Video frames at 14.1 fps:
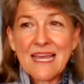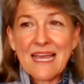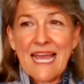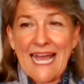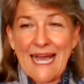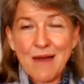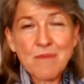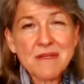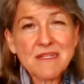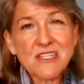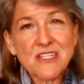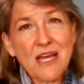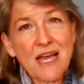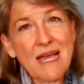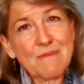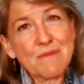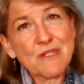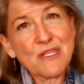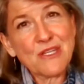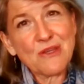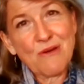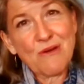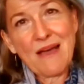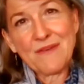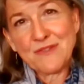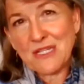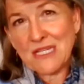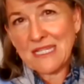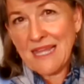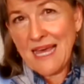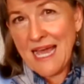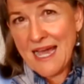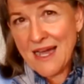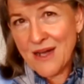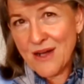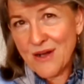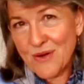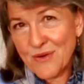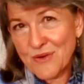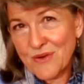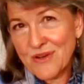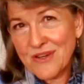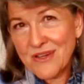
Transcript: how much time do you have to allow